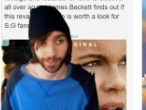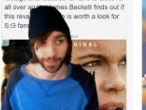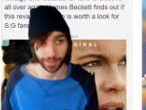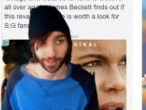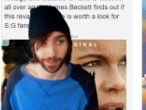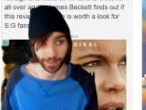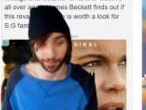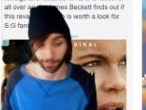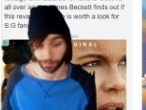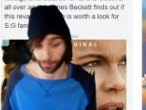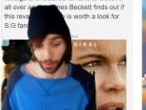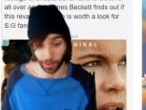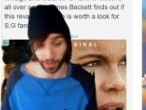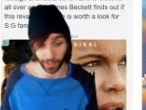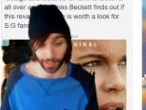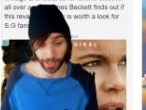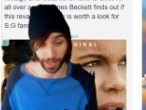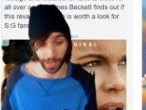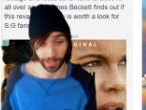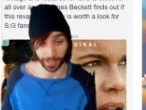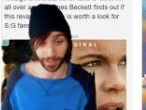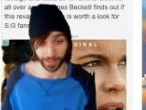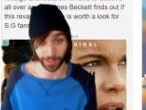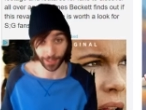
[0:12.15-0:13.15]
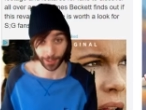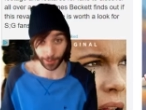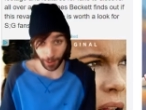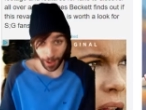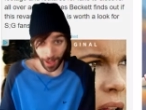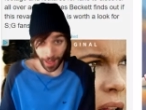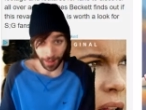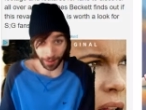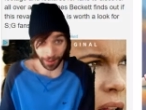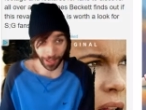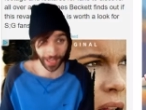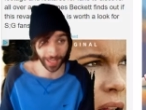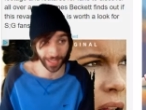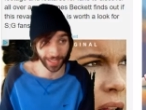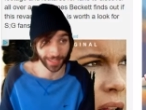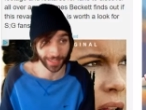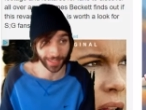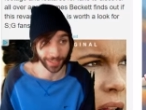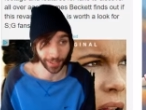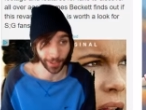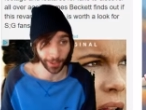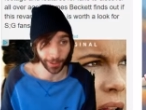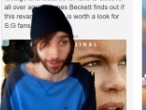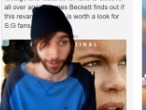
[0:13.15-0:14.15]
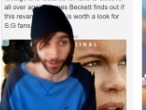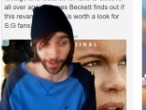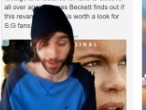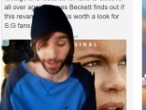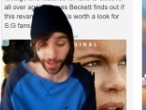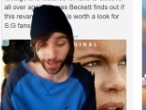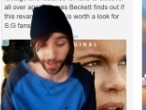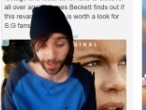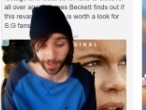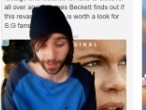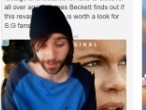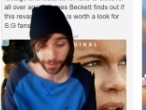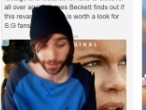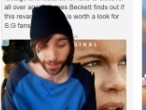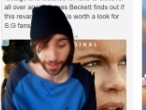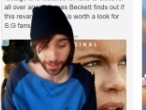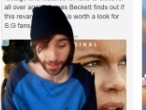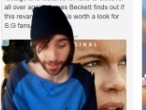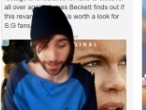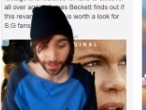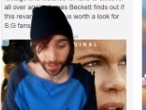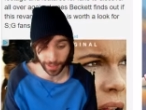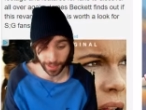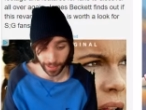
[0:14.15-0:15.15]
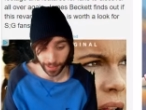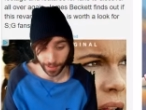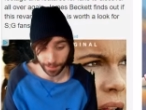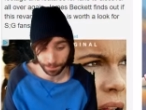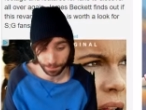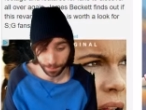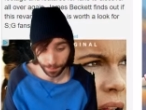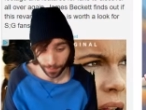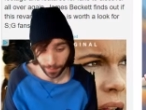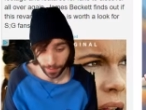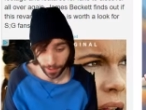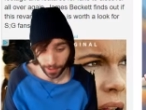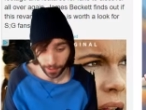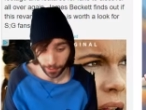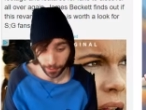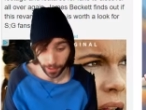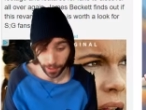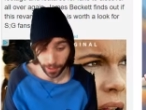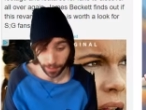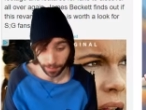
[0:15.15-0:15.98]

fucking hates it as well. So let's read it.